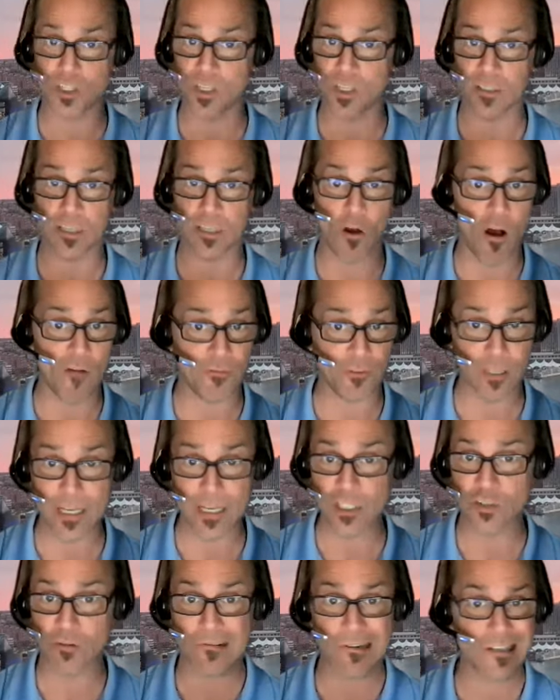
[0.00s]
You'd see awful
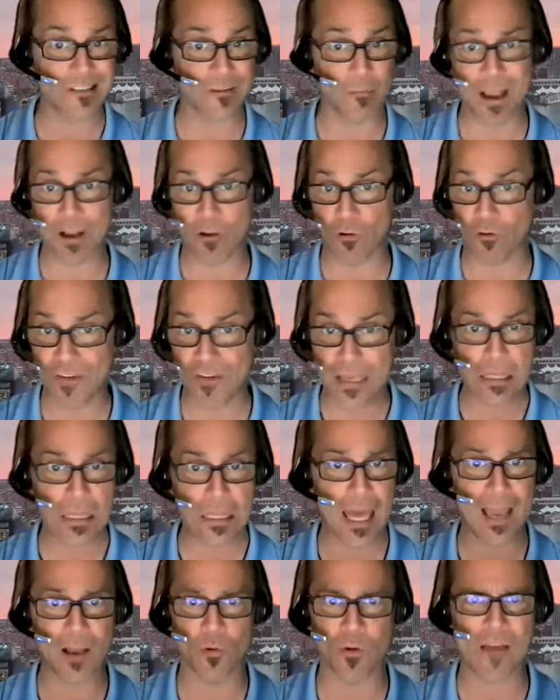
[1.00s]
injuries, sure. the Michael Vick
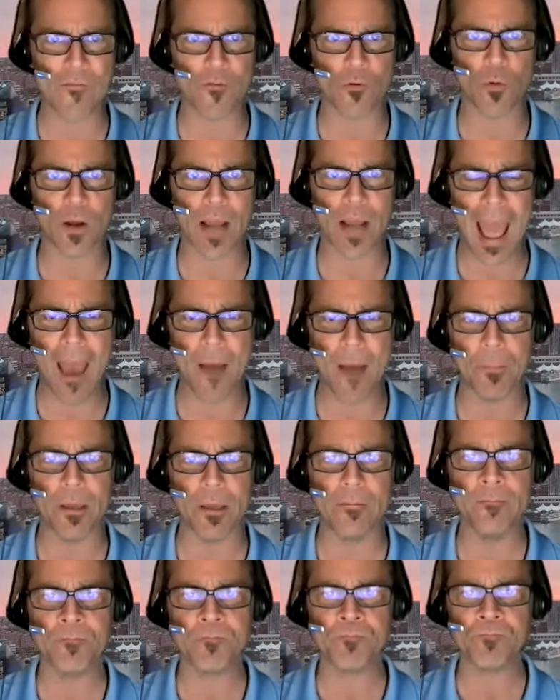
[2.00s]
thing, whatever would happen.